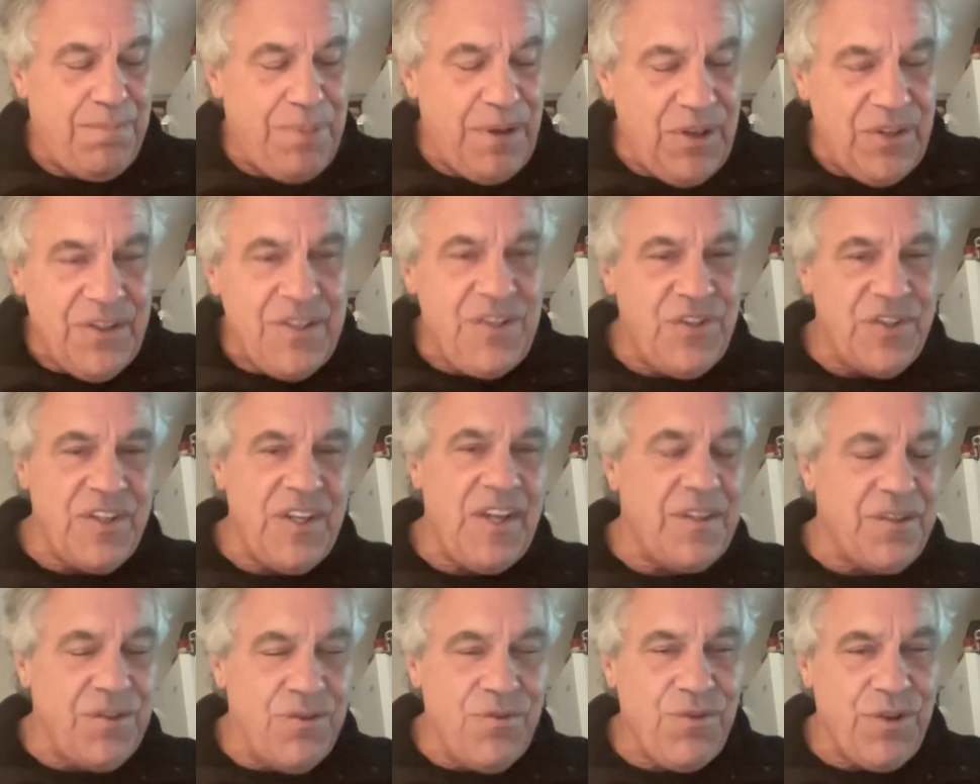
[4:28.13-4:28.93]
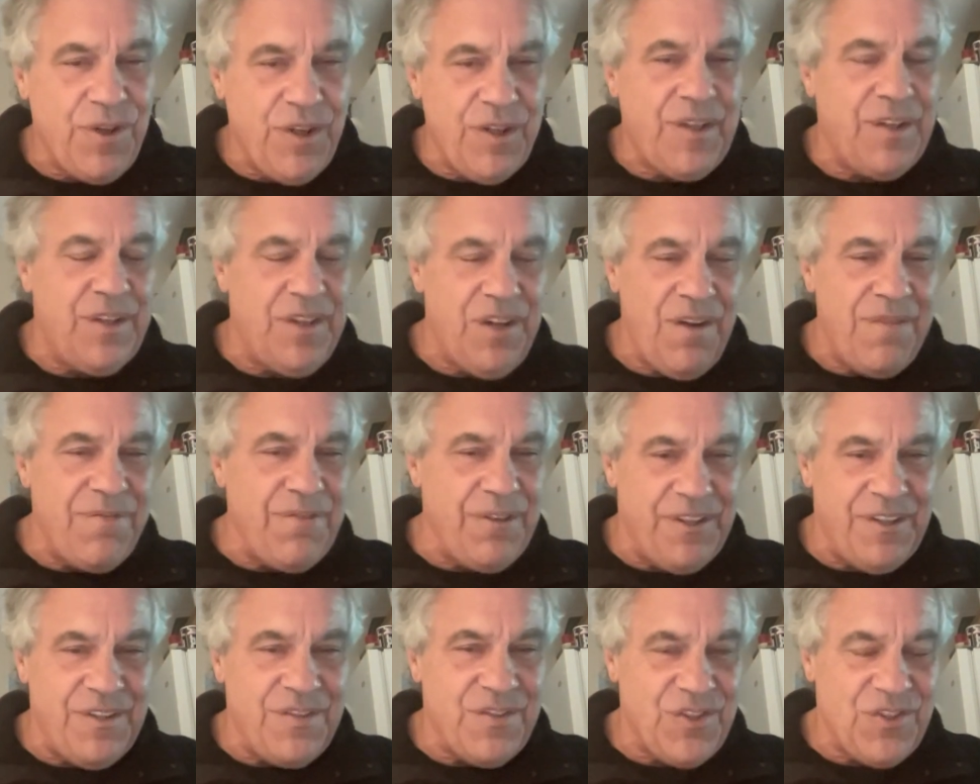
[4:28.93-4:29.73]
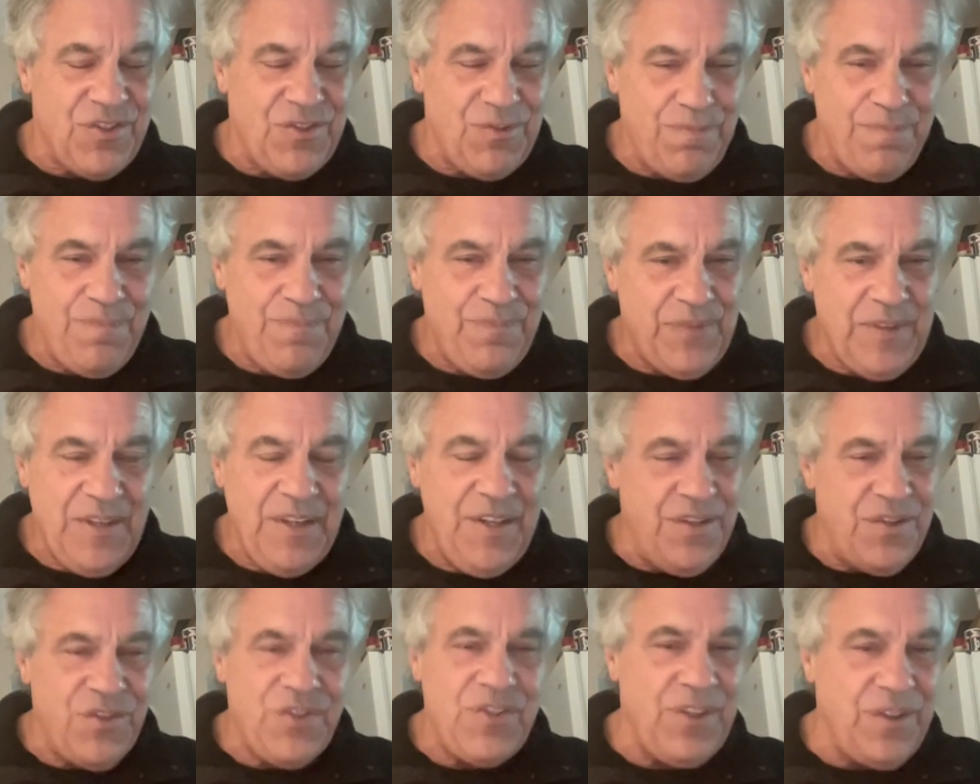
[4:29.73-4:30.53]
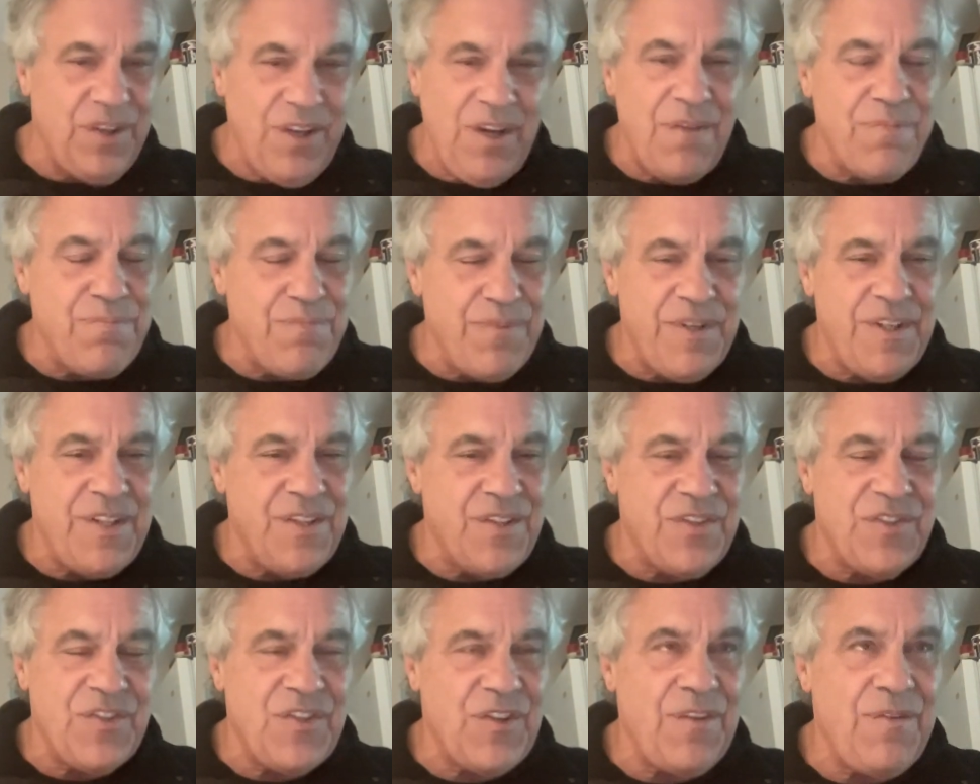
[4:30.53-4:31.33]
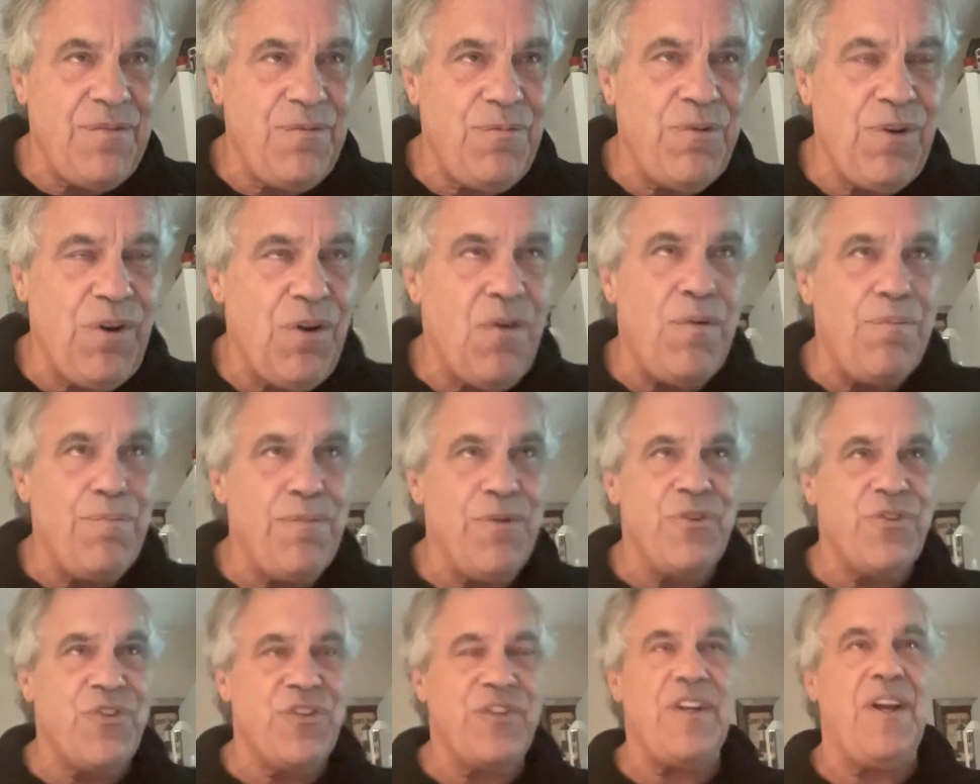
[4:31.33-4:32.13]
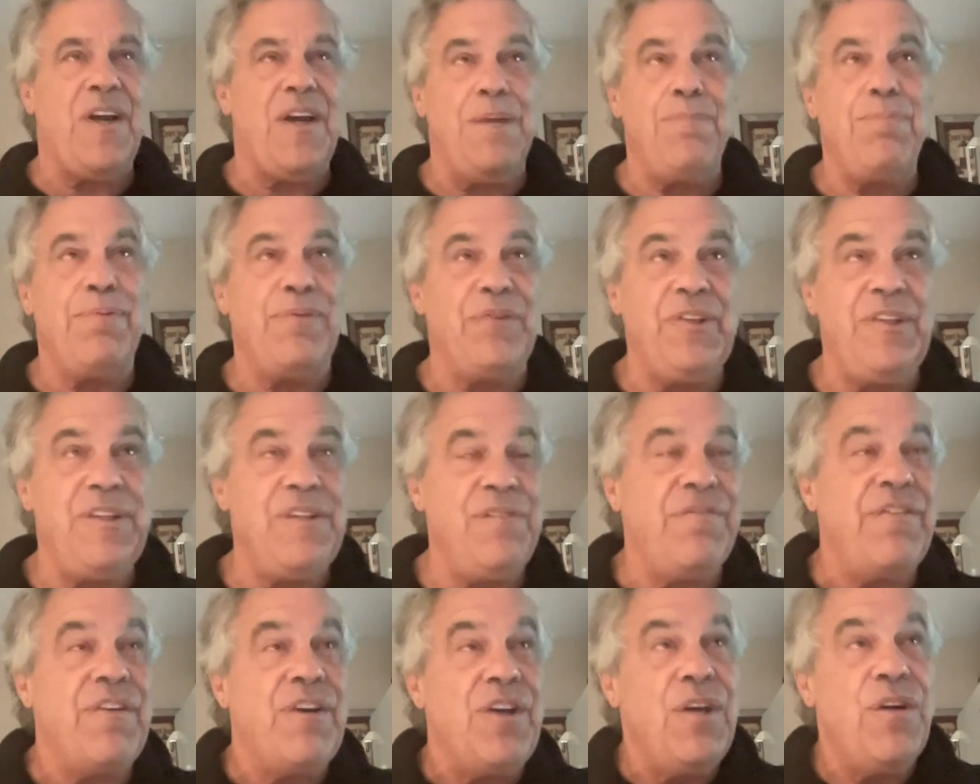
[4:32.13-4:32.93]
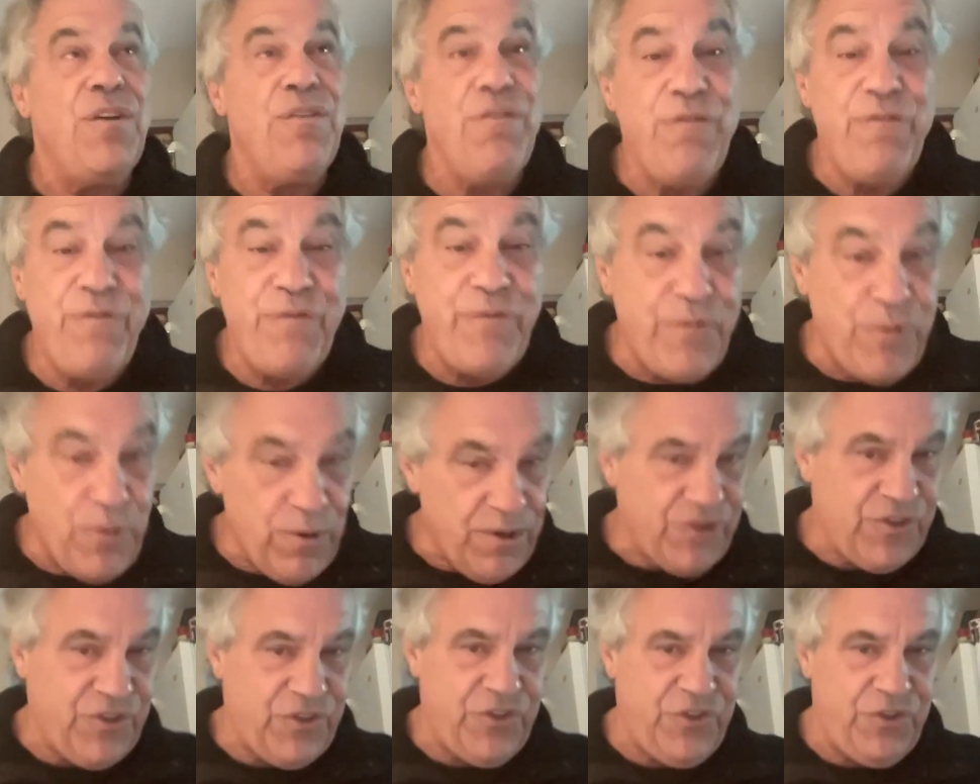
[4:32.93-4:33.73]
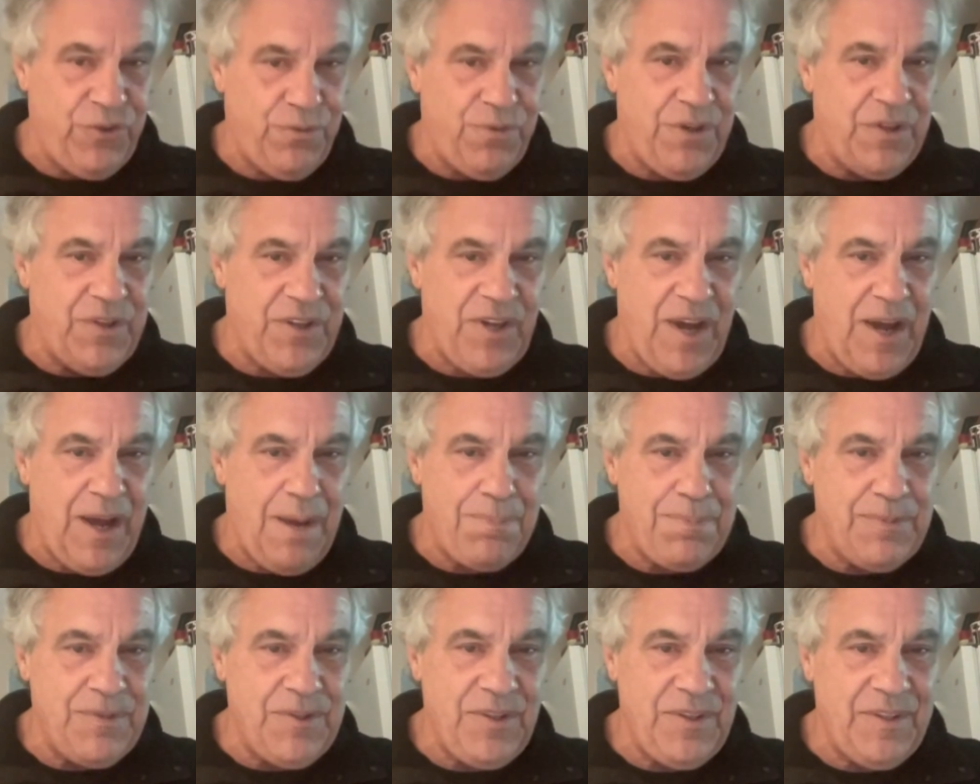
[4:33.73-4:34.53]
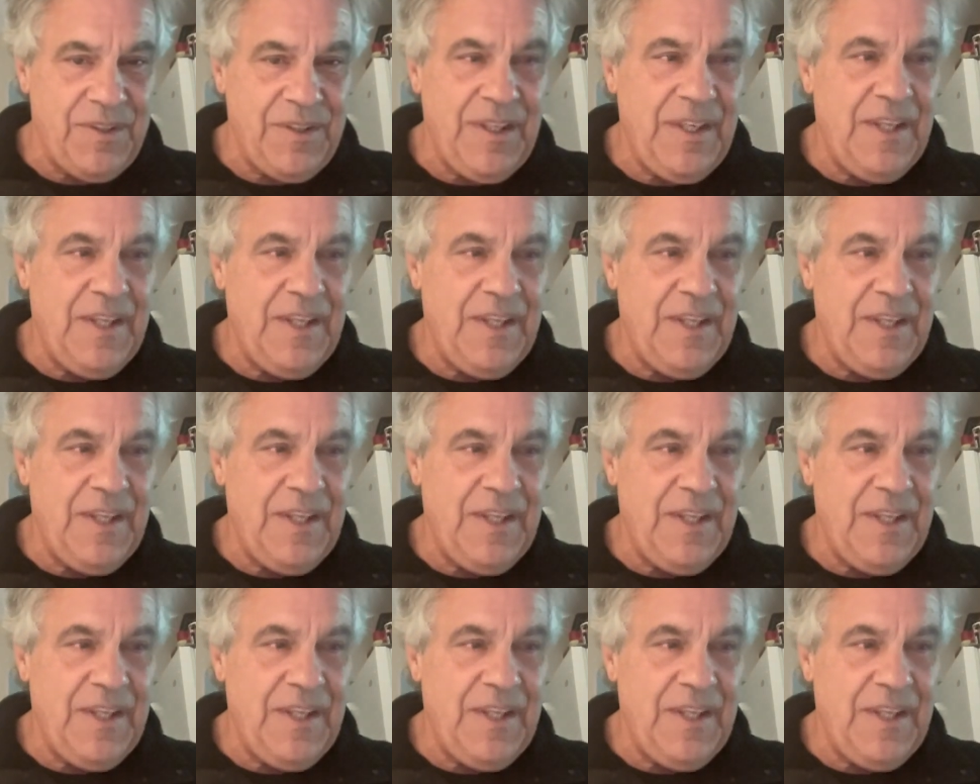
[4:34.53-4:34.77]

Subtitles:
Polycentric governance is the governance we're almost, I believe, forced to adopt